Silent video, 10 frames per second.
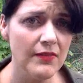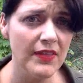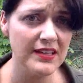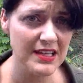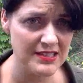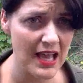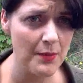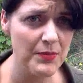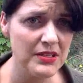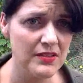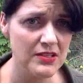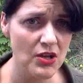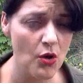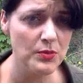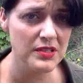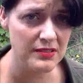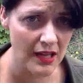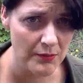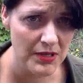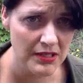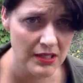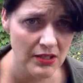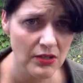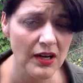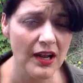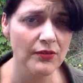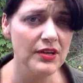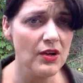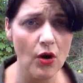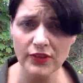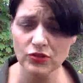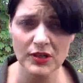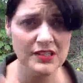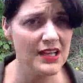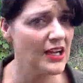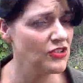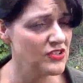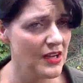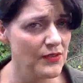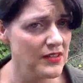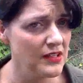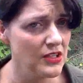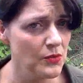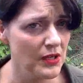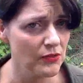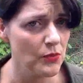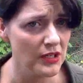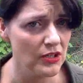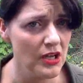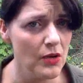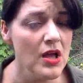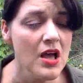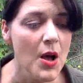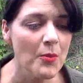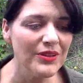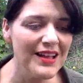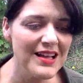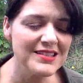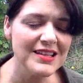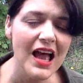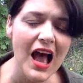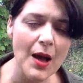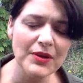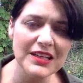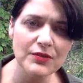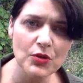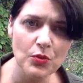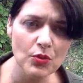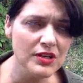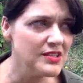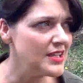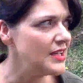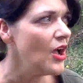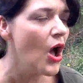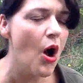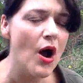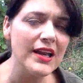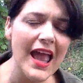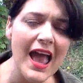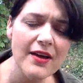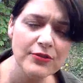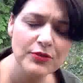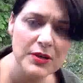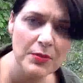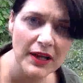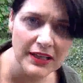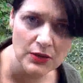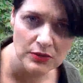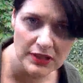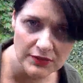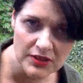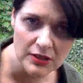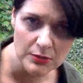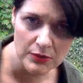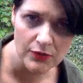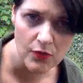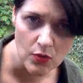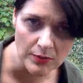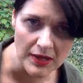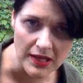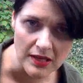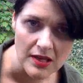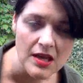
that has happened to this home since I've been here, all the transactions, everything that you would ever want to know. Plus, I'm going to give you a warranty on everybody who lived here before me.